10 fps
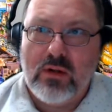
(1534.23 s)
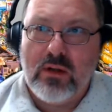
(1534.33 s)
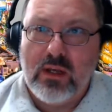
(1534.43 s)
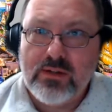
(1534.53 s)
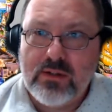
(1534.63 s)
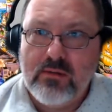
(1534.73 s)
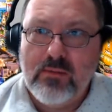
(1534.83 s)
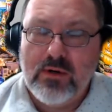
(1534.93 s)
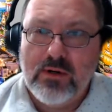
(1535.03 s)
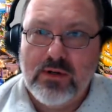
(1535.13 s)

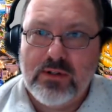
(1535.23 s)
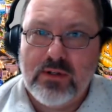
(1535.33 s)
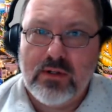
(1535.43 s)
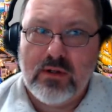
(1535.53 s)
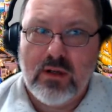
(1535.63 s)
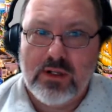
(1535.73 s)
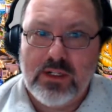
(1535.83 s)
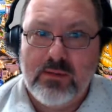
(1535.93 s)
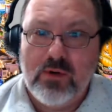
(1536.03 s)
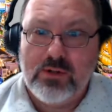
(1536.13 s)

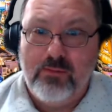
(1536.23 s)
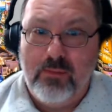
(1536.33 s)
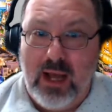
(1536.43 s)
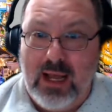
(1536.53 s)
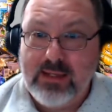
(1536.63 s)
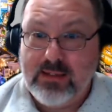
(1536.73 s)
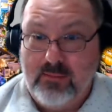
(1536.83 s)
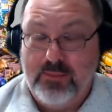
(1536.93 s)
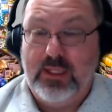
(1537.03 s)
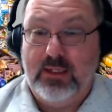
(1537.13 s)
Customers buy
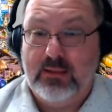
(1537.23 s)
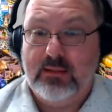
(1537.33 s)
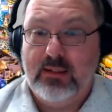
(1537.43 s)
something.